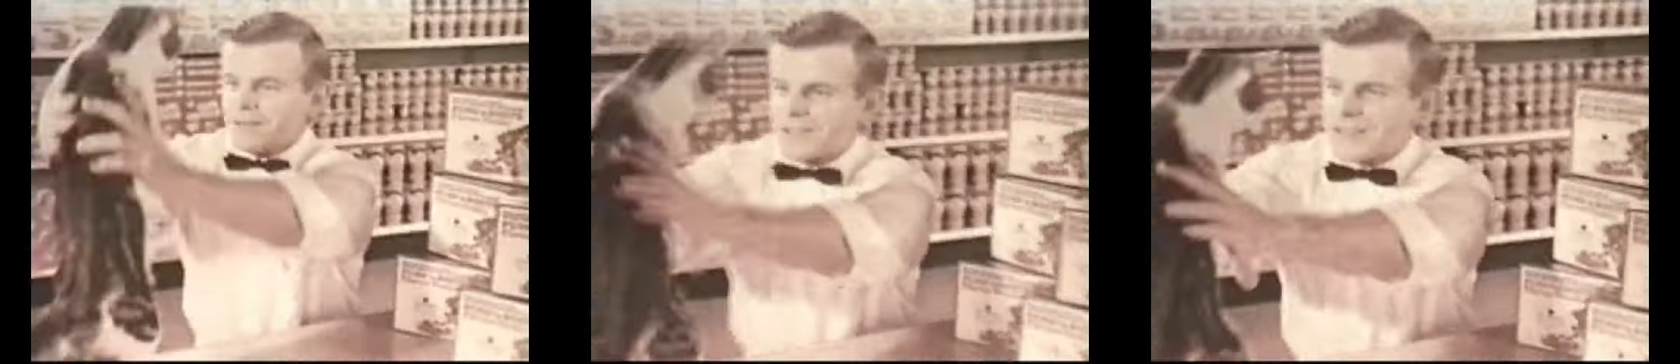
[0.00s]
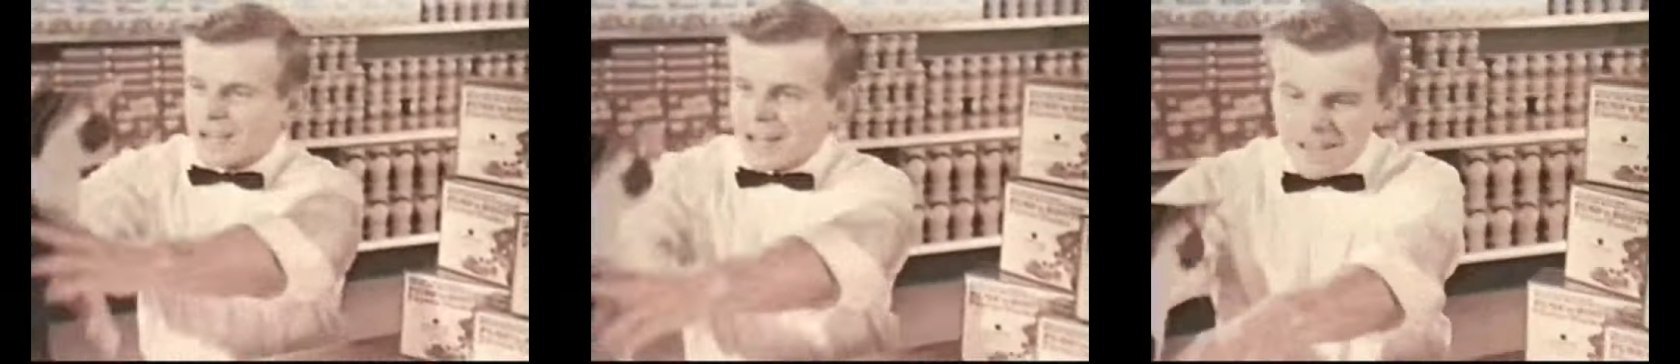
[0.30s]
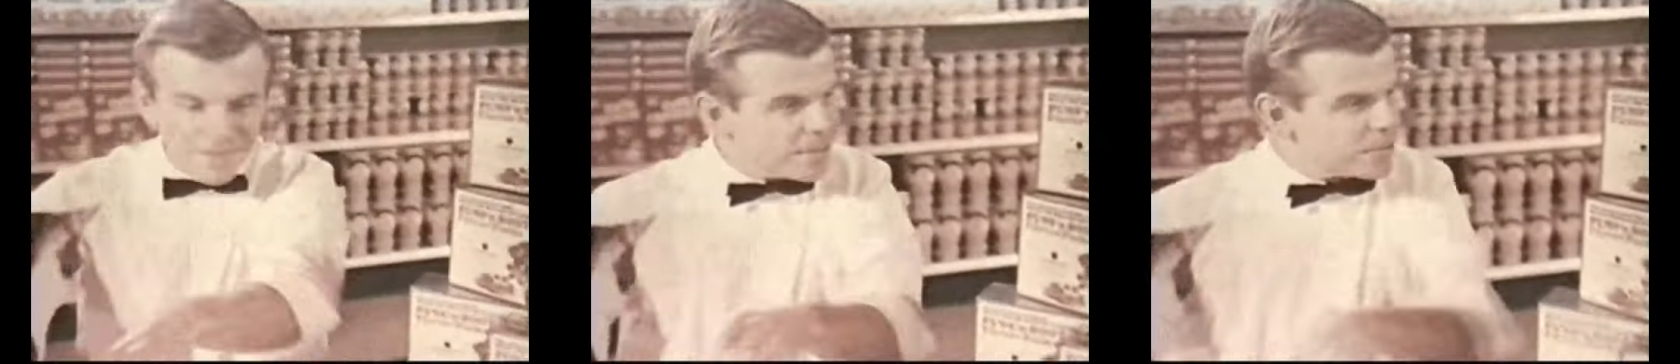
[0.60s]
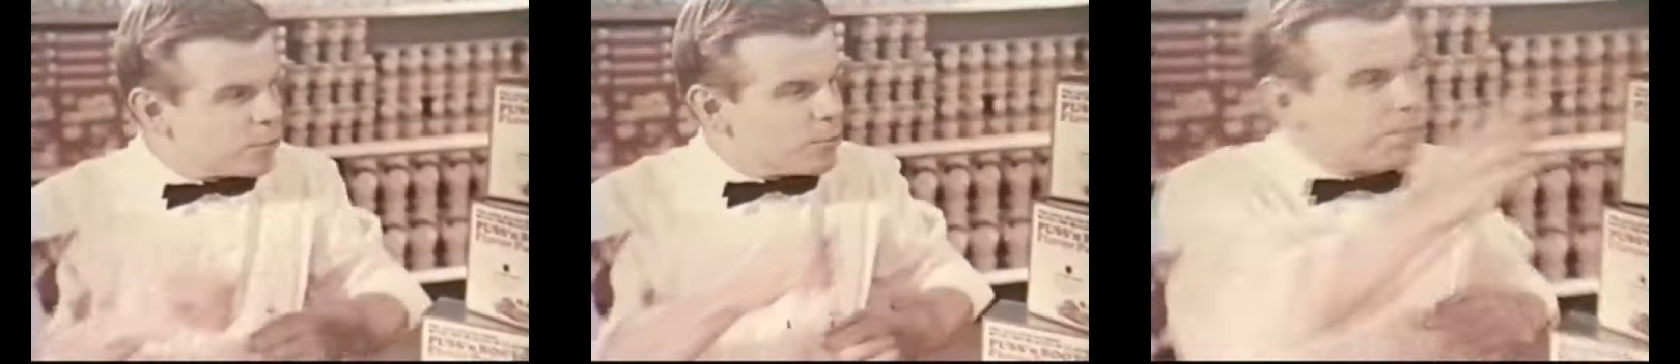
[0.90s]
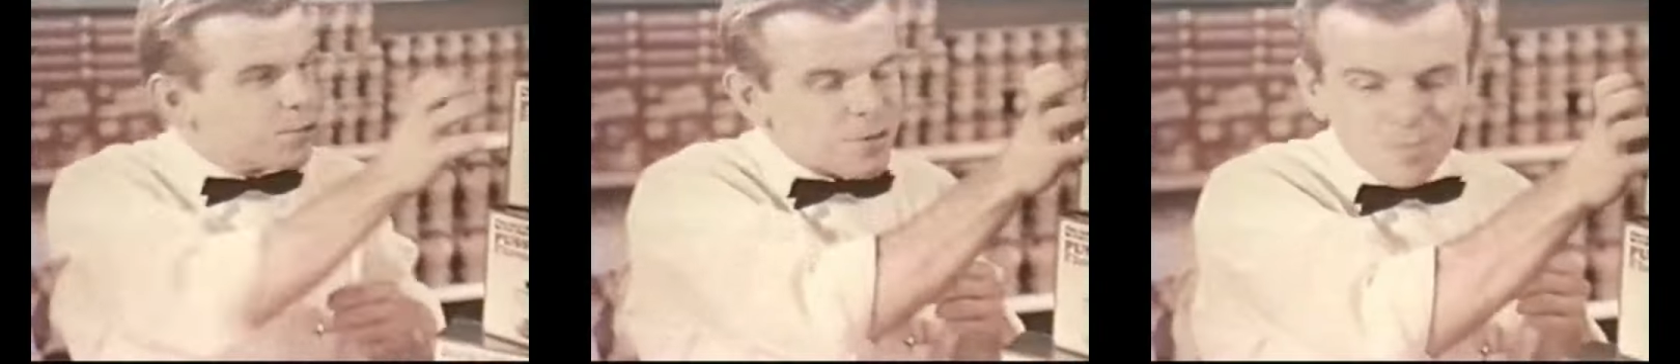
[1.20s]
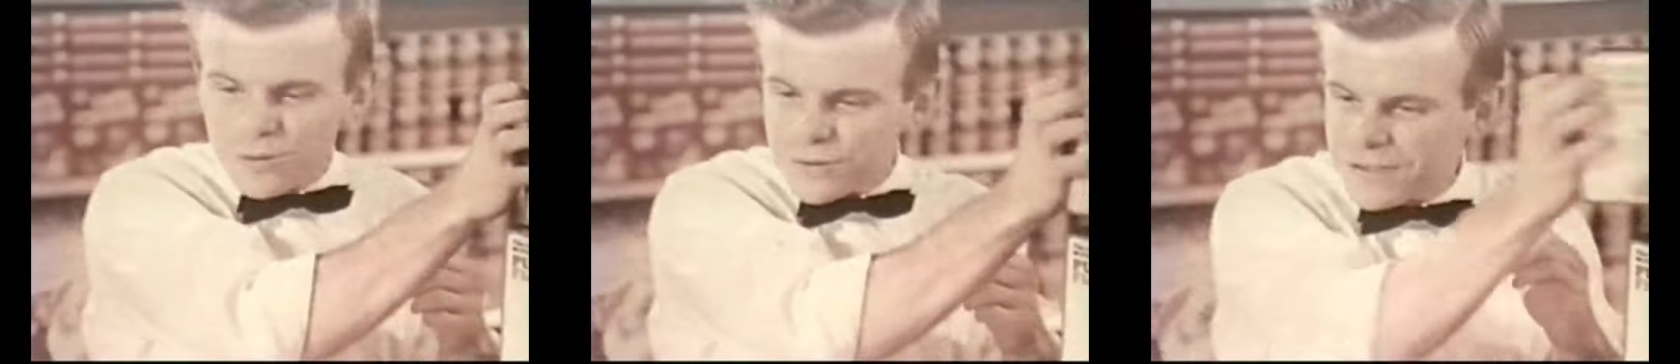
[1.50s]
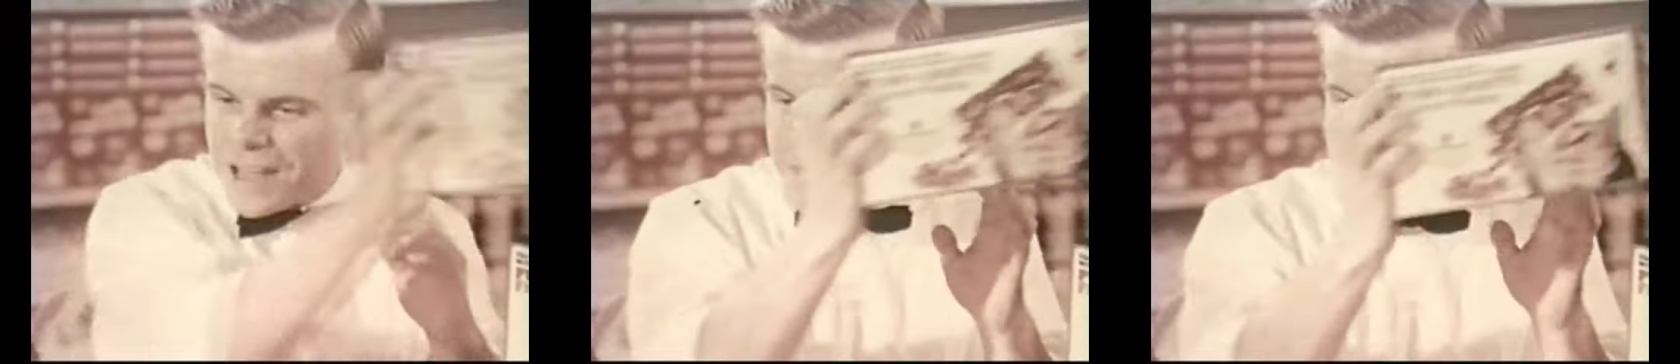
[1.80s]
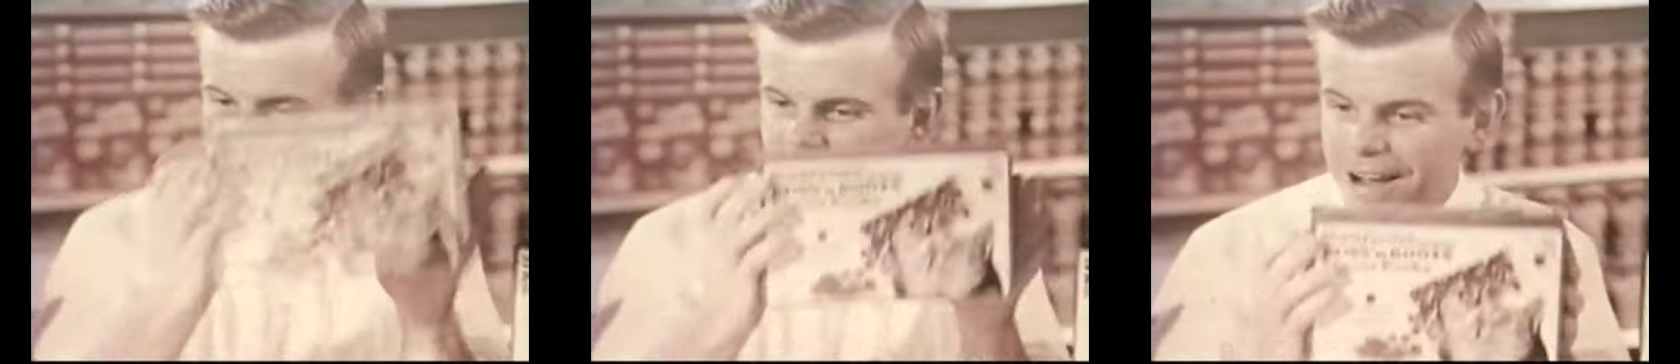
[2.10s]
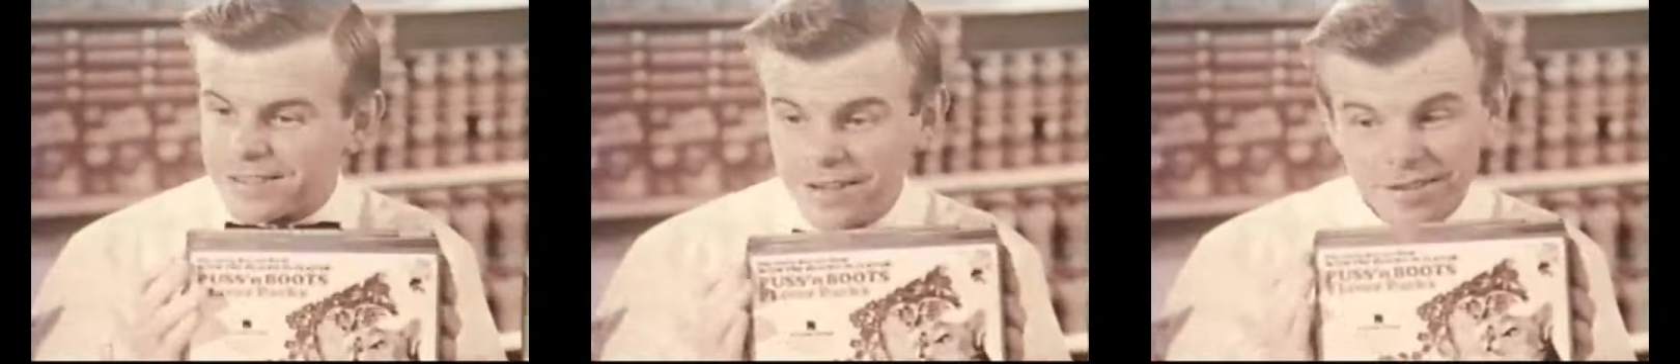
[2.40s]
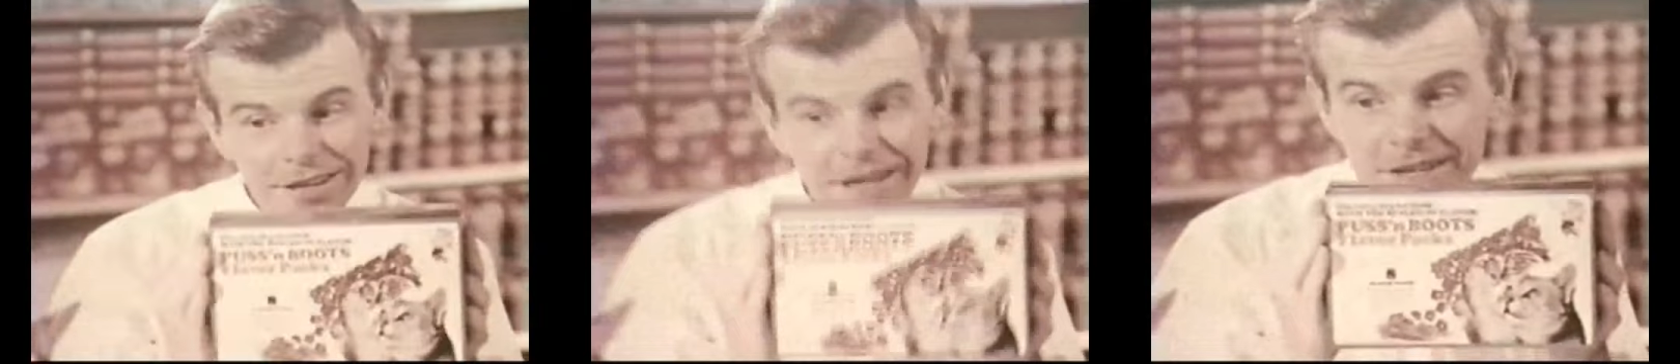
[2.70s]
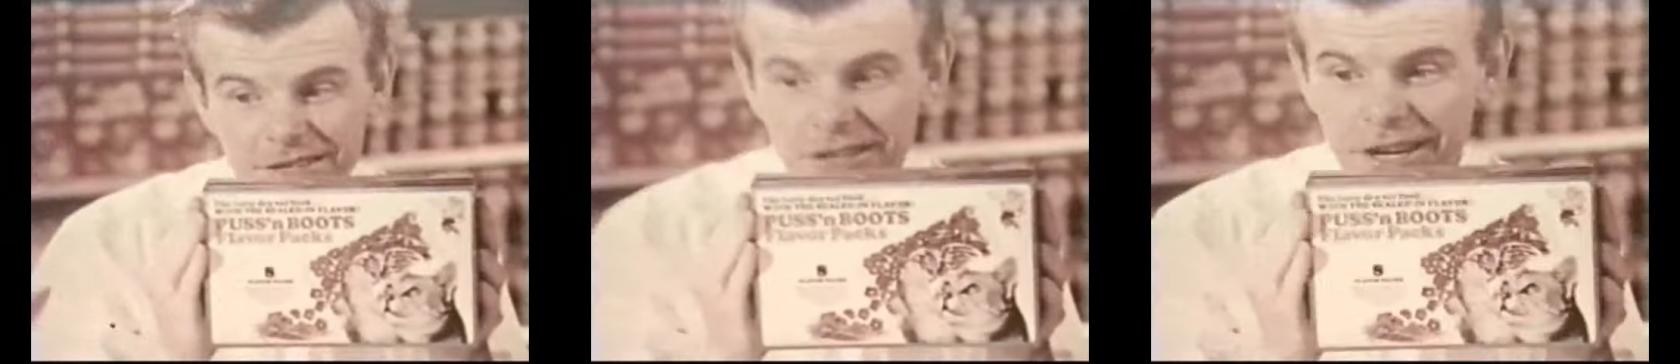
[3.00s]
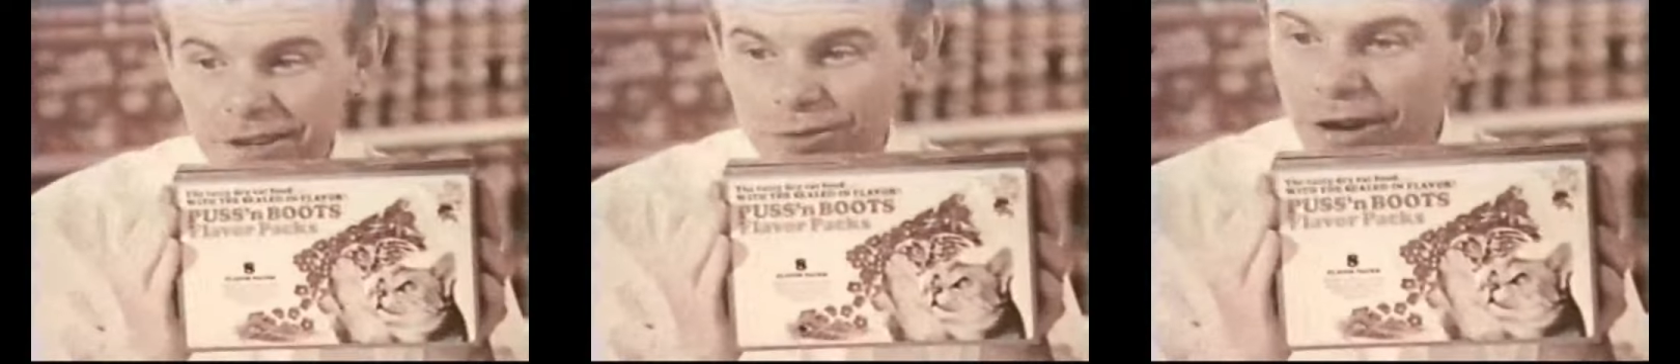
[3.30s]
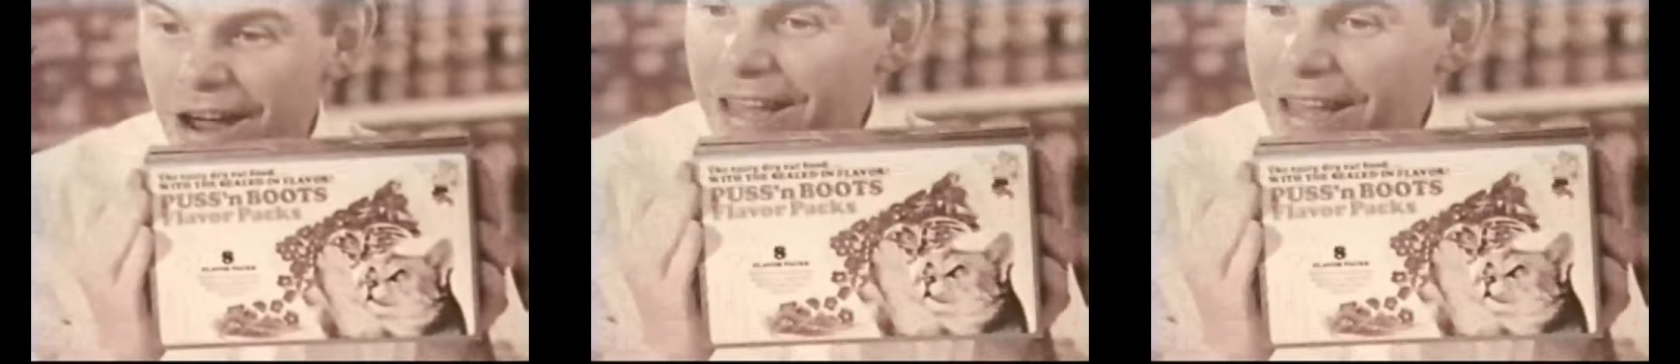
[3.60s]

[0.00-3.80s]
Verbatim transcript: We just got in these new Puss in Boots flavor packs. The latest thing in dry